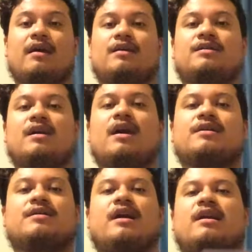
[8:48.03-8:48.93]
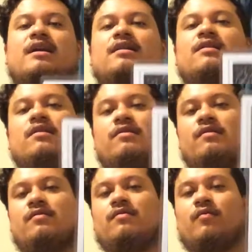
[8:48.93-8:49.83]
She actually had to get this.
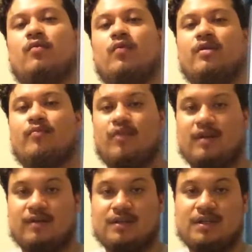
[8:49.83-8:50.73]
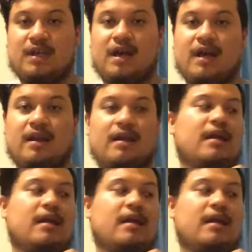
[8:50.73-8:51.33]
This is one of the prints that she got